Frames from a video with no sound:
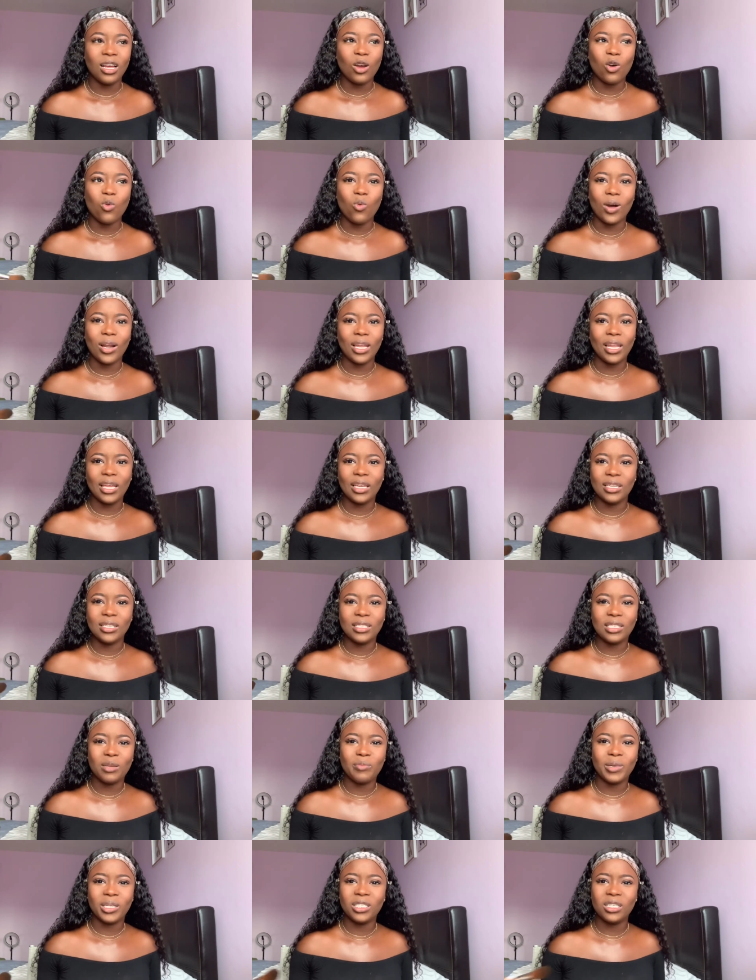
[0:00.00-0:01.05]
one lady
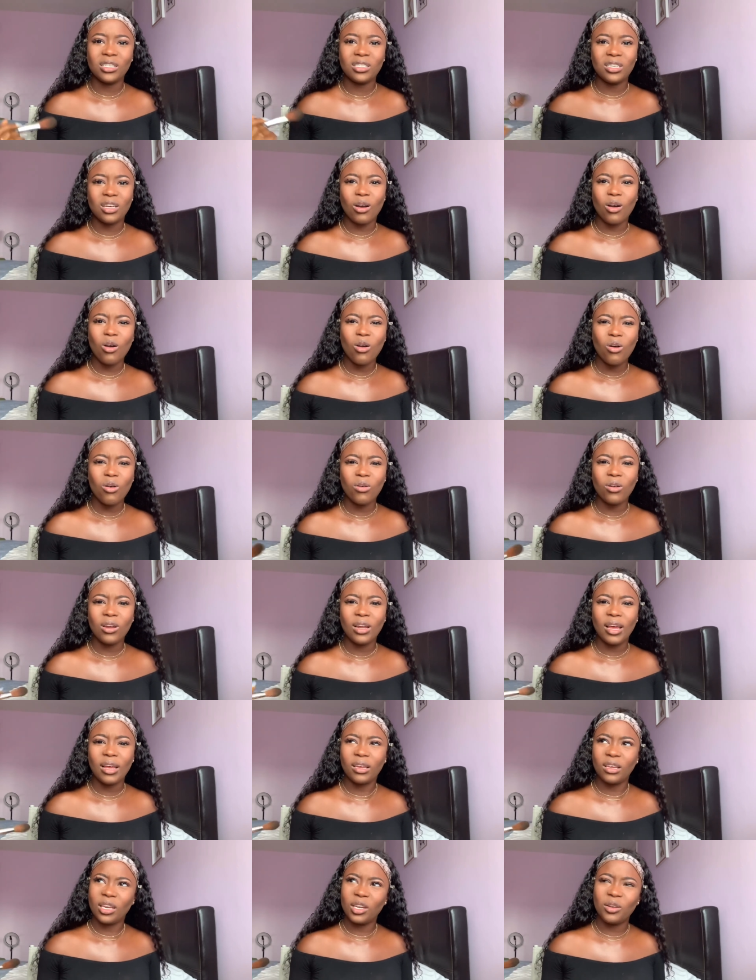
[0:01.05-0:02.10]
see me and she said, oh,
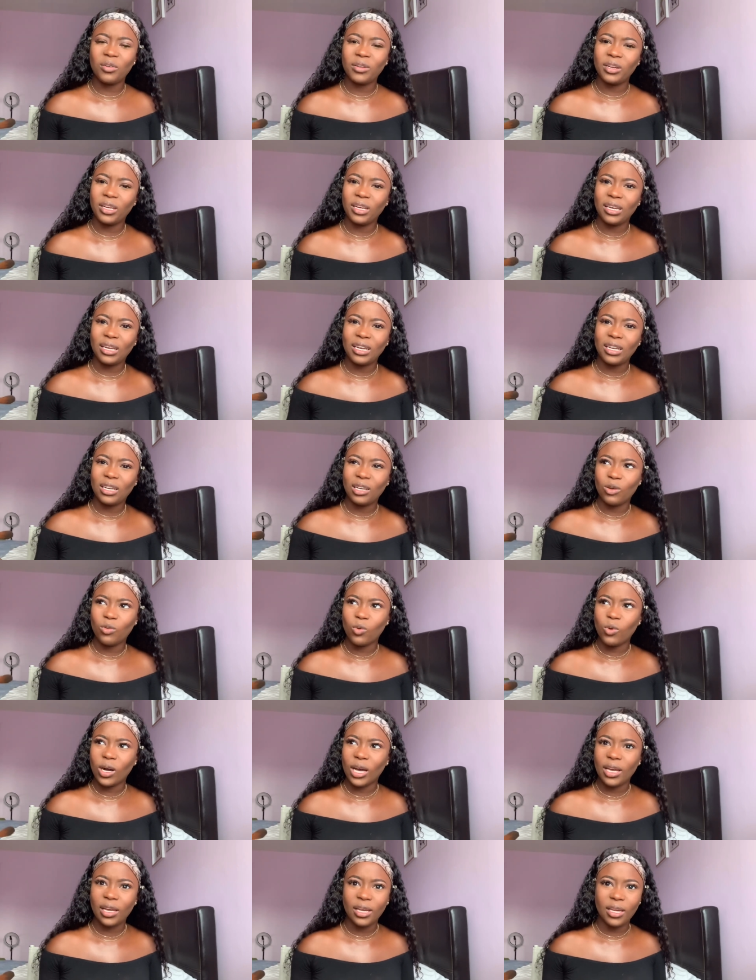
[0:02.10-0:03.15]
like you don't need your kidney,
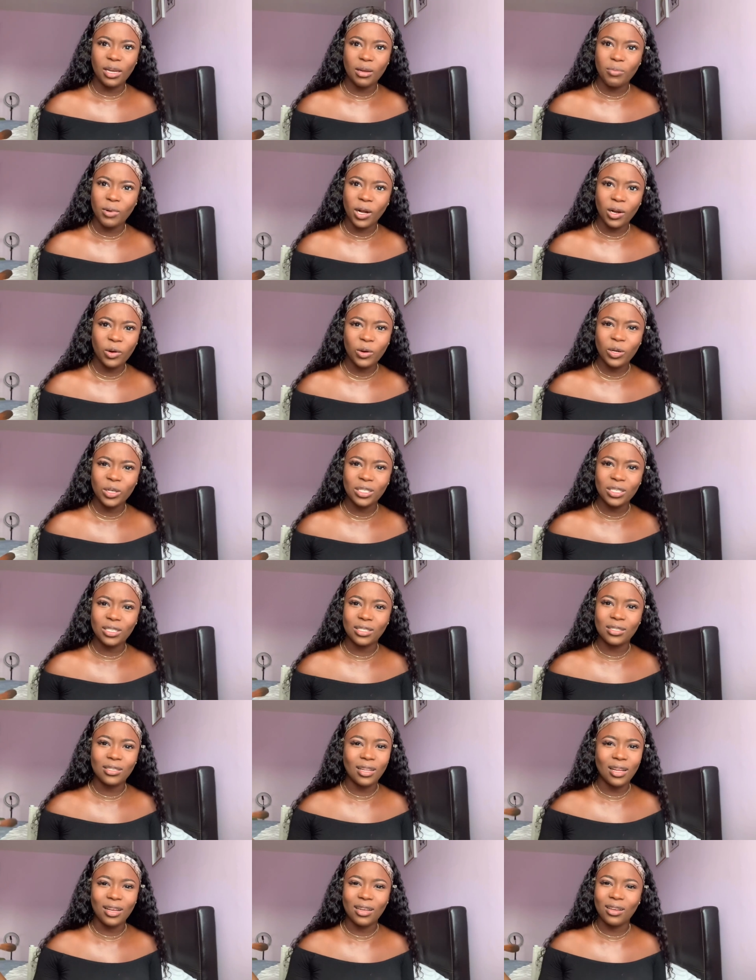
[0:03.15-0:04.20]
why you dip on crutches,
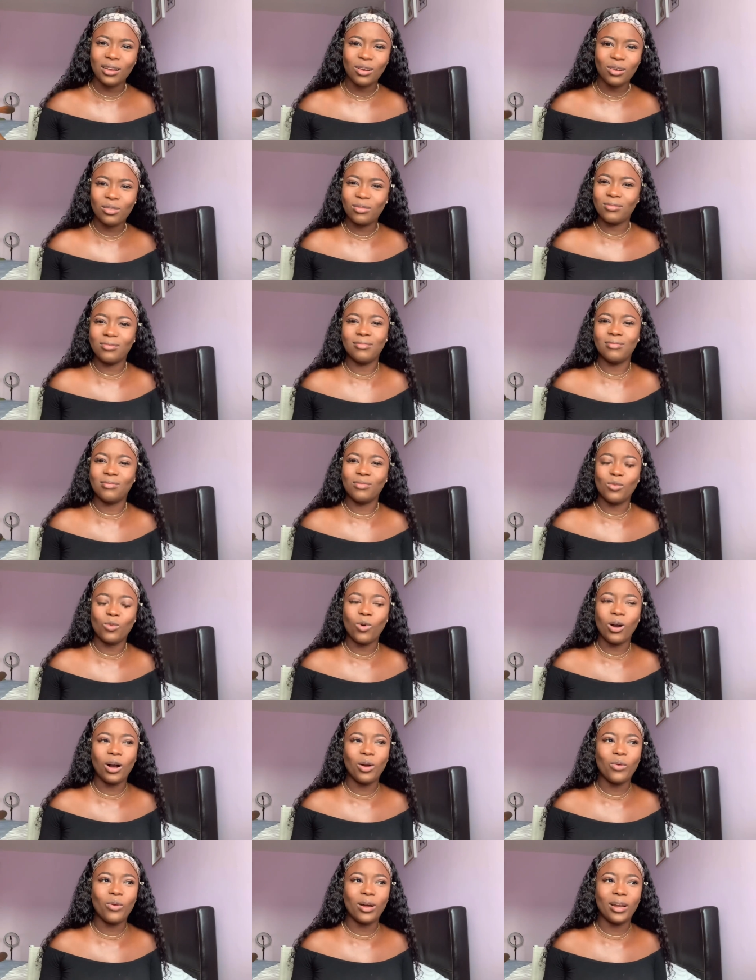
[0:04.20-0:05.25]
like
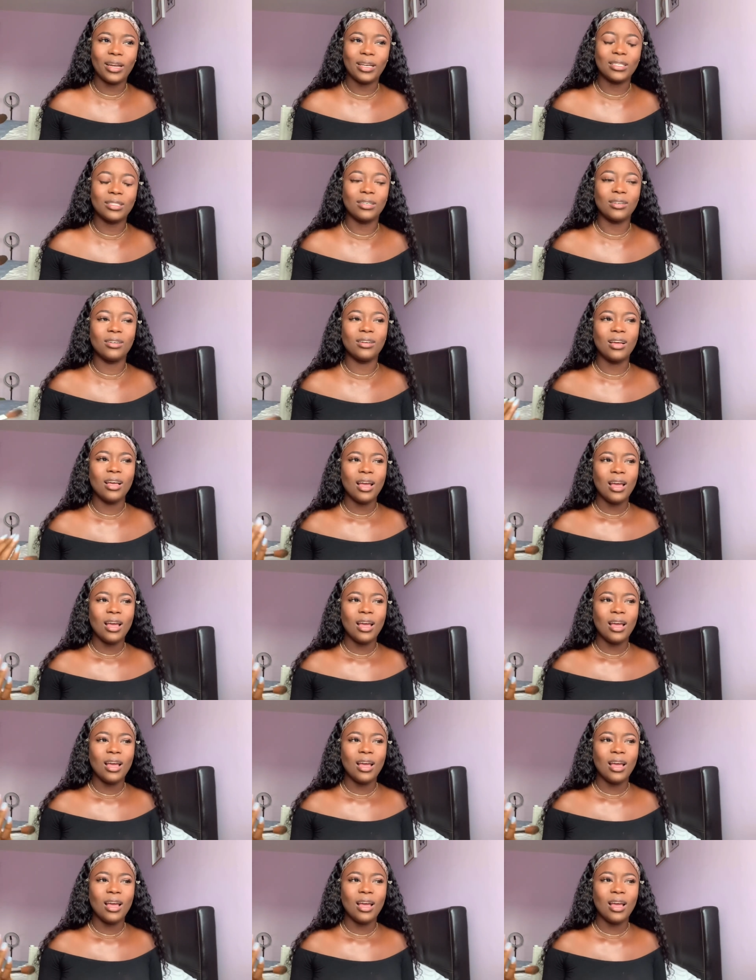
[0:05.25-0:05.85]
walk one yourself.